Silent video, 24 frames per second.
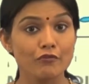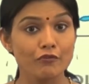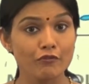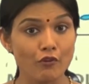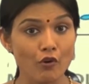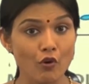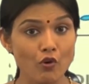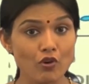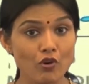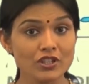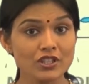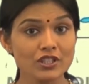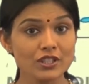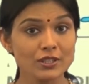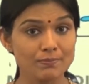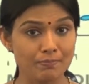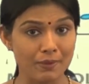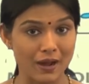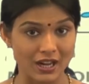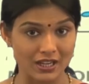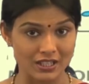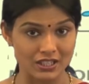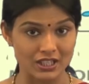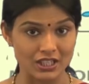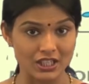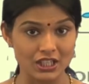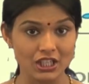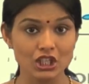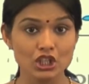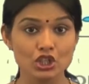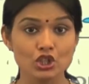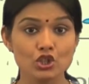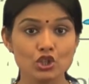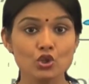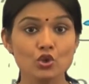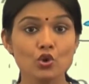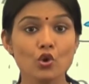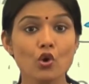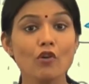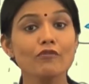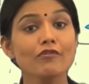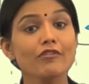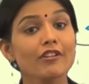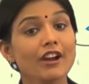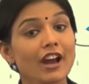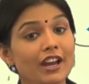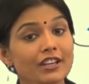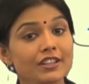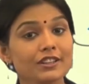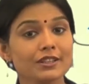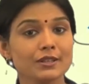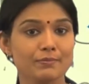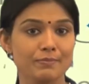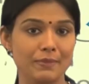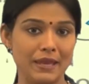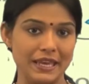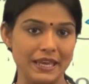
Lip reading: forced the party to go for another